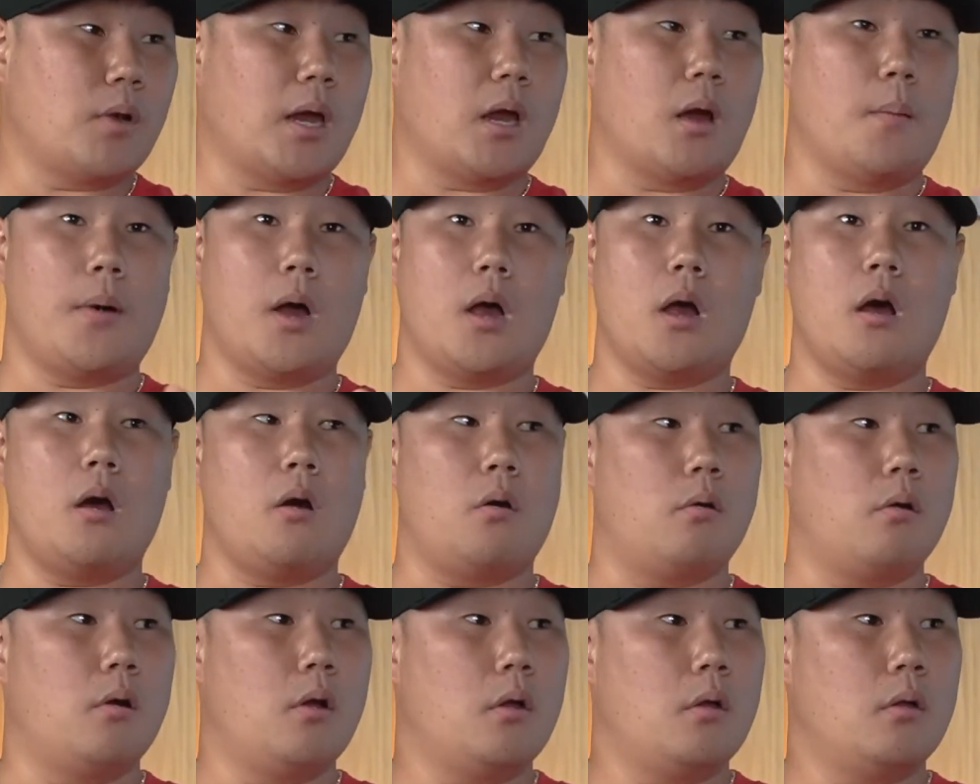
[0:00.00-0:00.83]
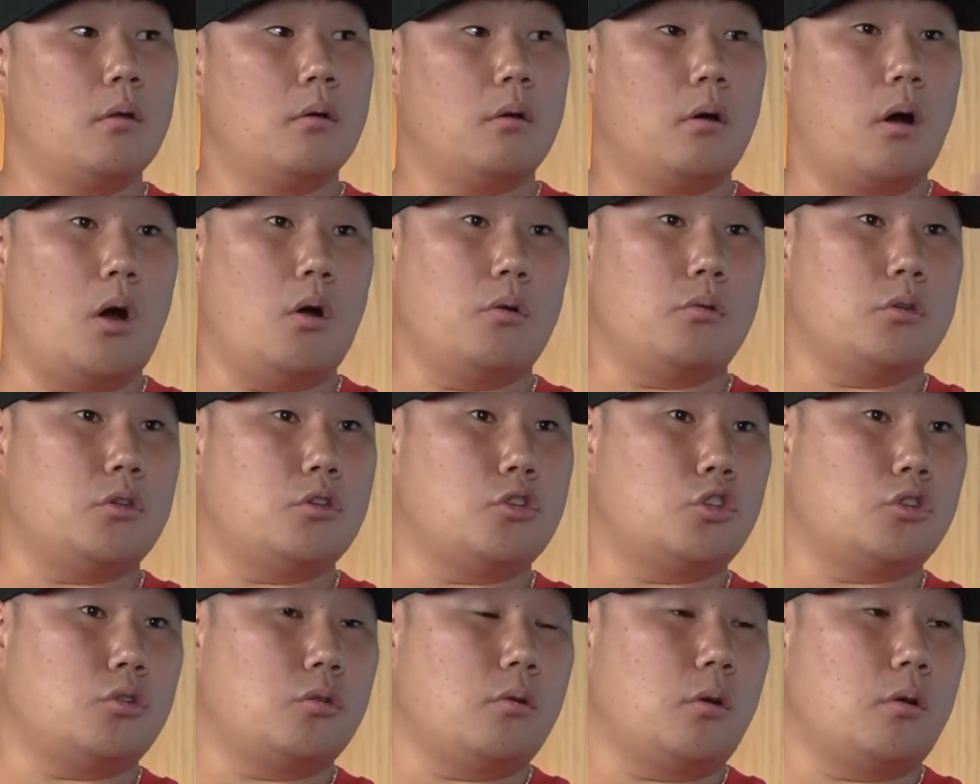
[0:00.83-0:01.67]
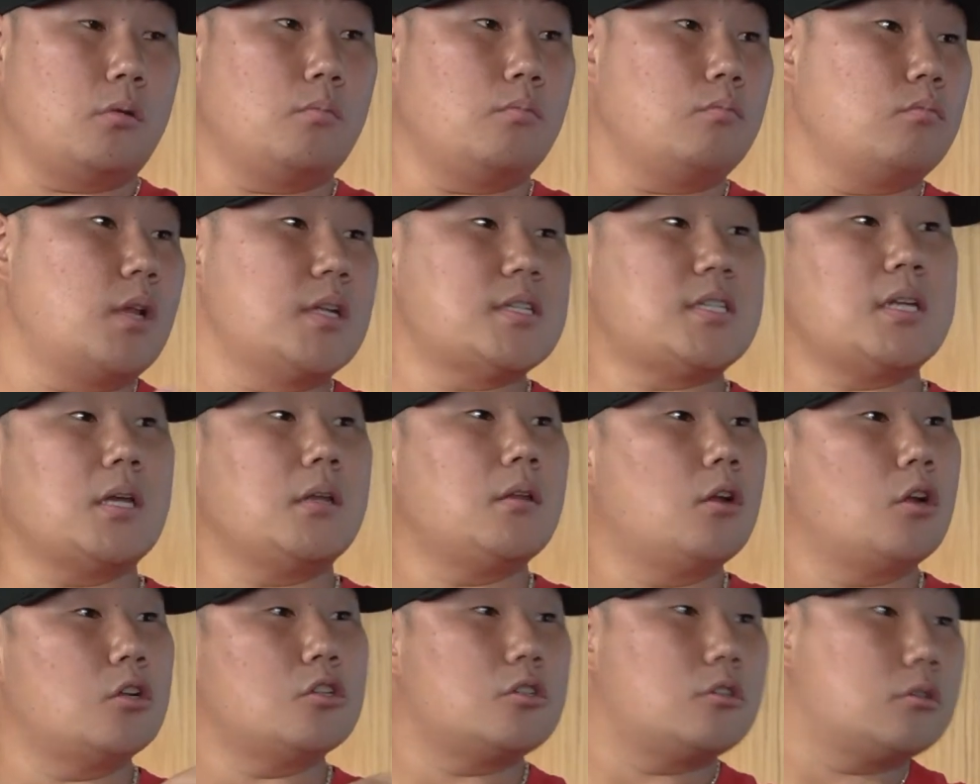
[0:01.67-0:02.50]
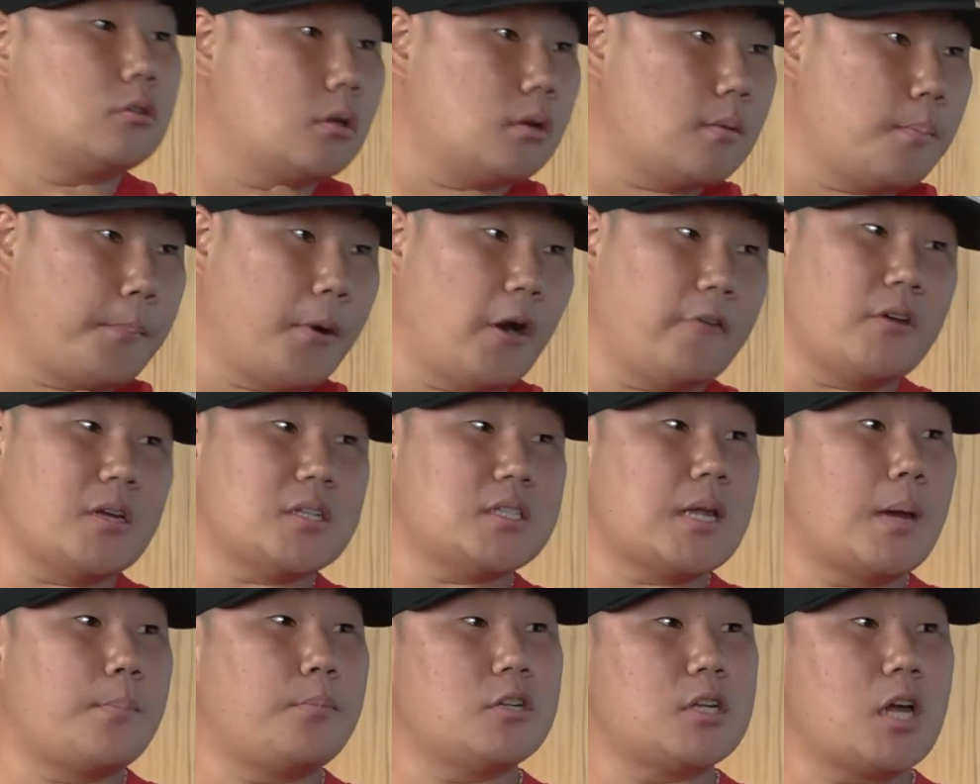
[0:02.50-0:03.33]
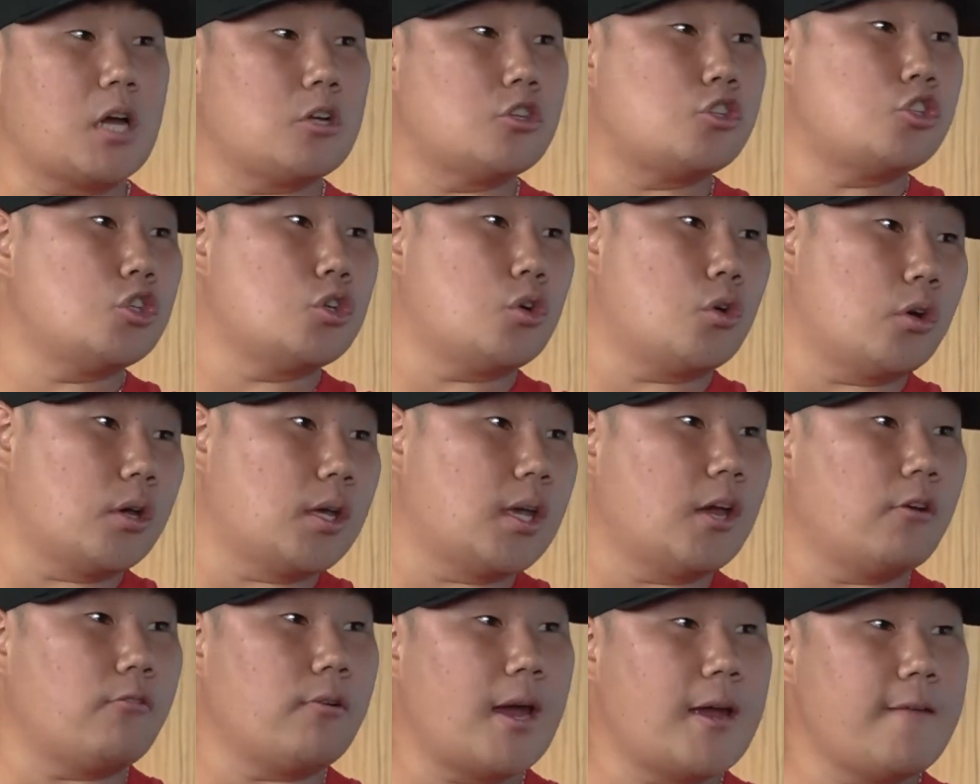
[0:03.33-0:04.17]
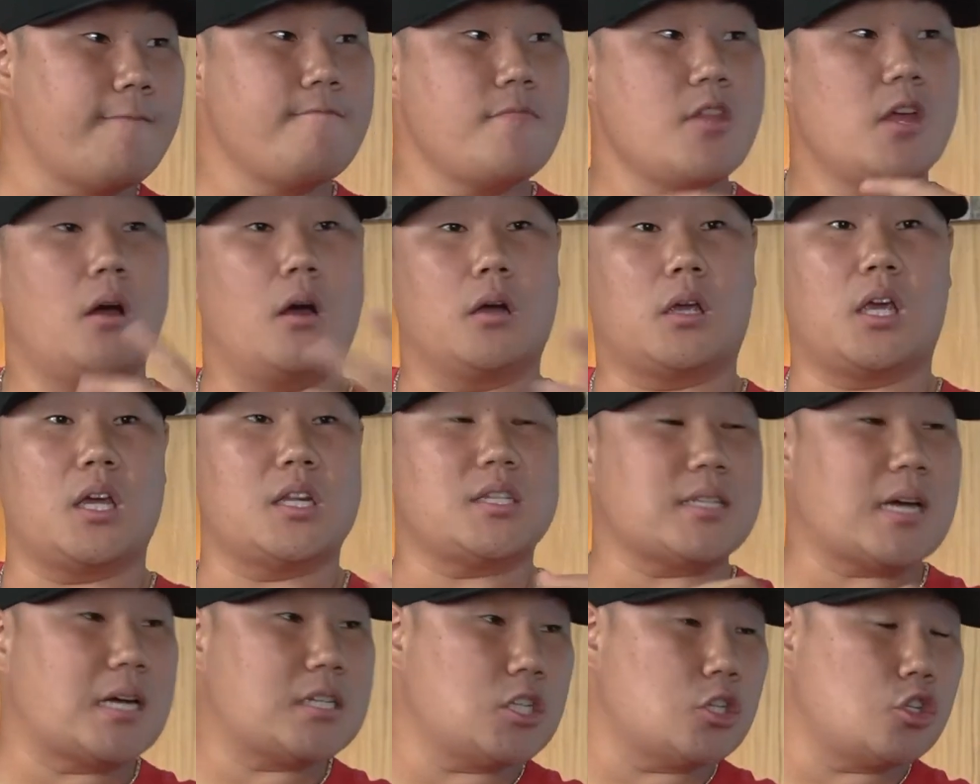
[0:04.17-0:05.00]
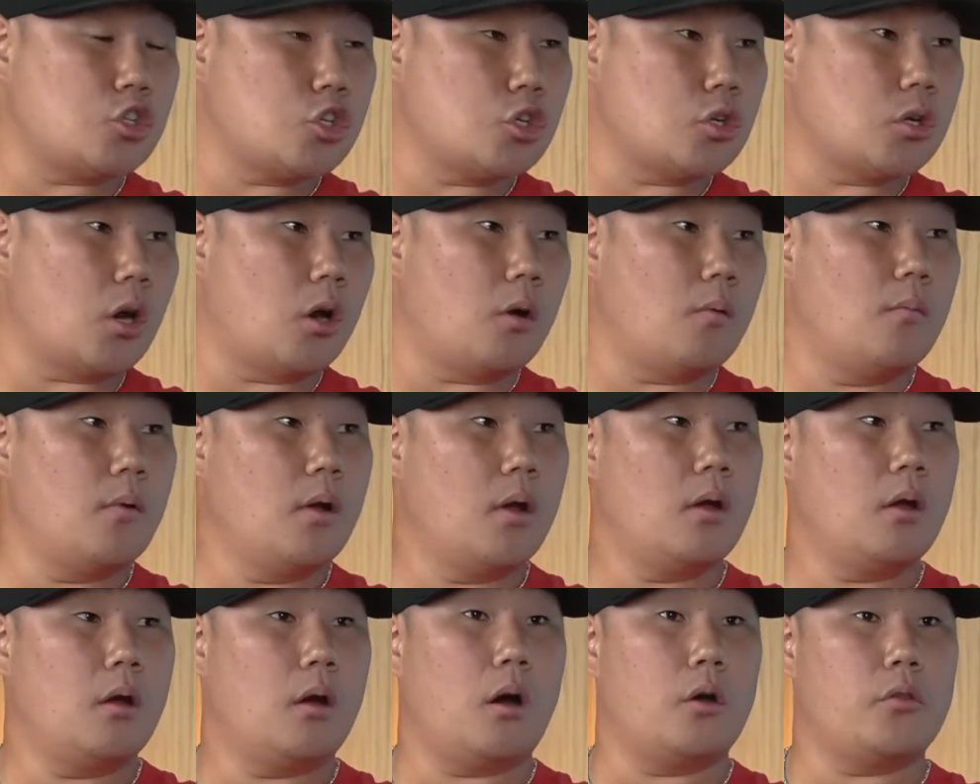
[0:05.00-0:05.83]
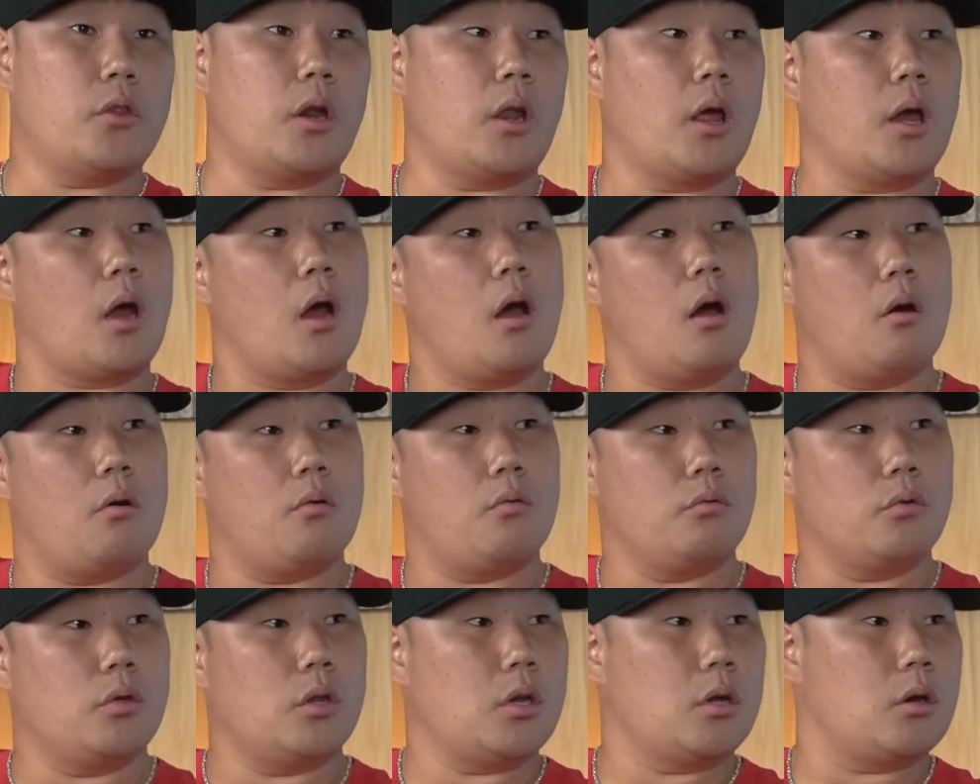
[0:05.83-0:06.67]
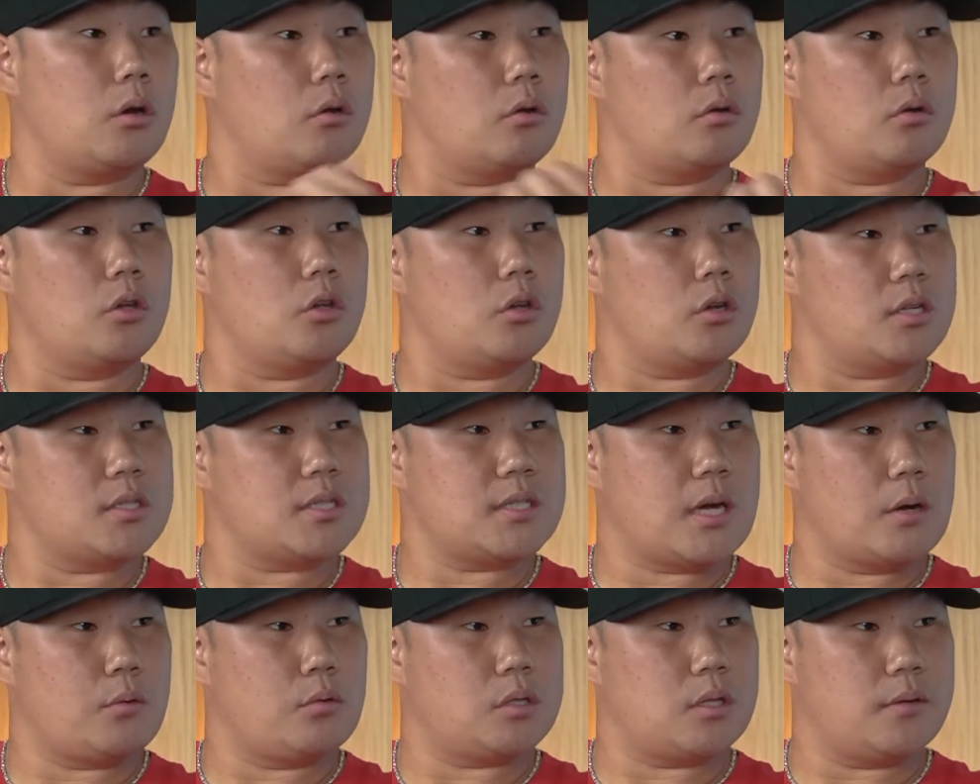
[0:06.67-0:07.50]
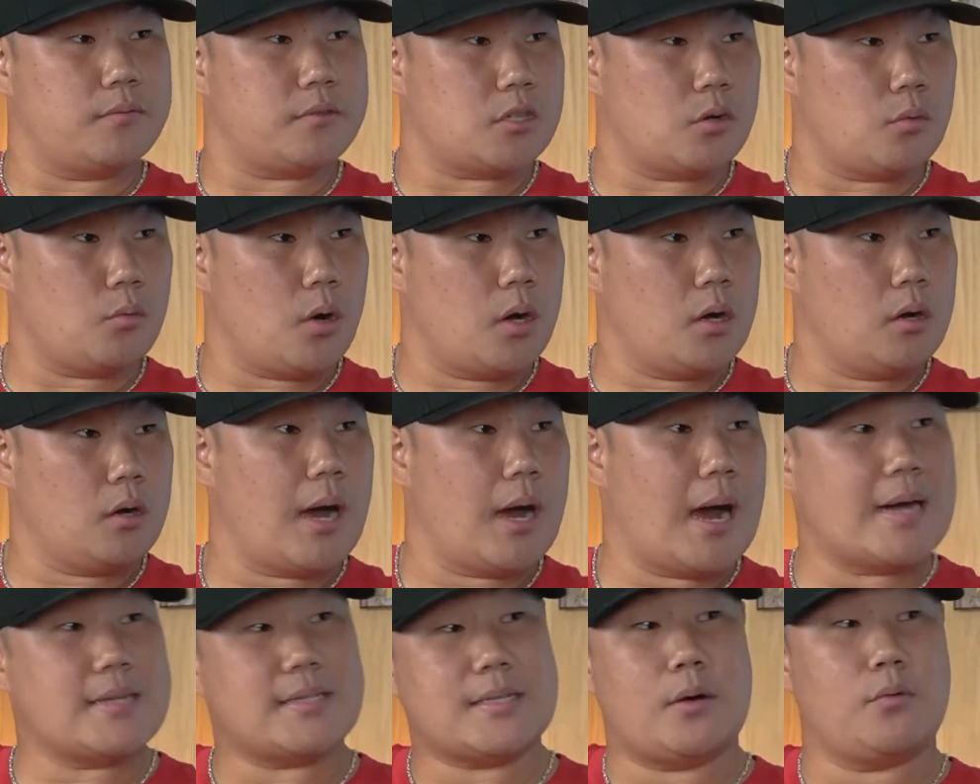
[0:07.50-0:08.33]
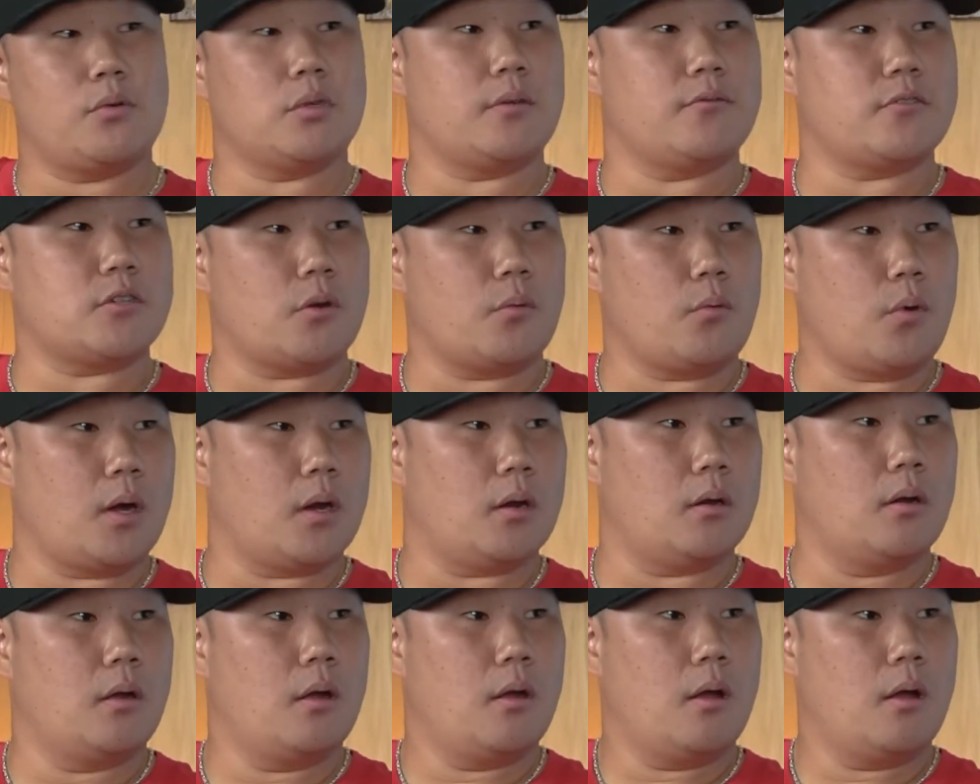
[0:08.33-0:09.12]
Like about let's say the perfect example like a JUCO kid, right? A kid signs in JUCO. Oh, they're like, oh, you didn't sign with Division 1? I signed with Division 1.